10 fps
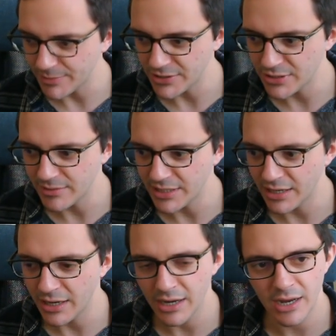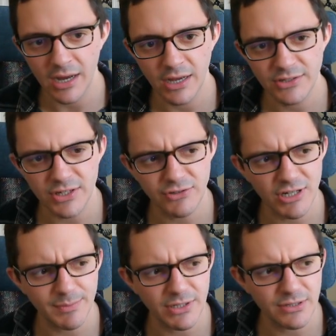by doing a
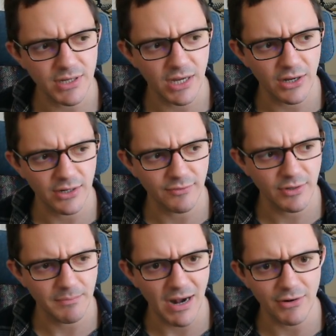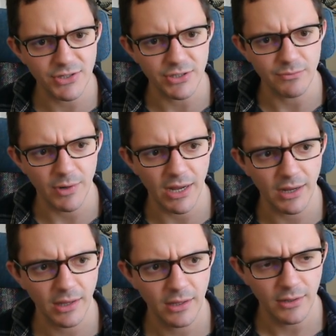kind of comparison where
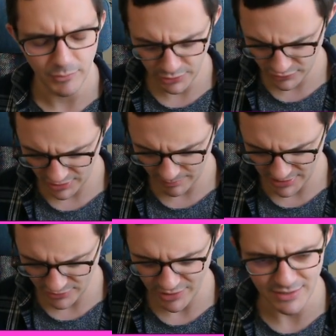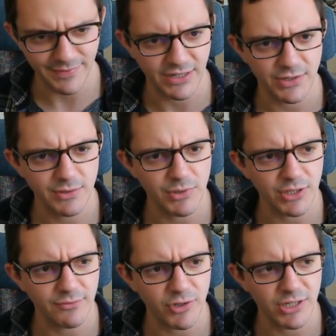we do something with integrating factors, which
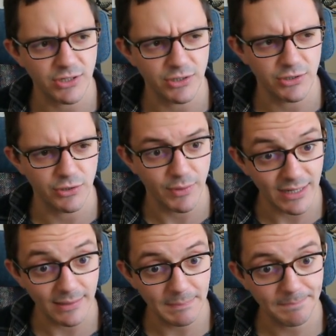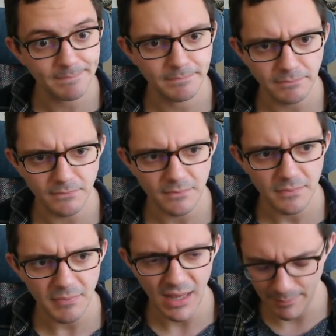I've tried to do too quickly, and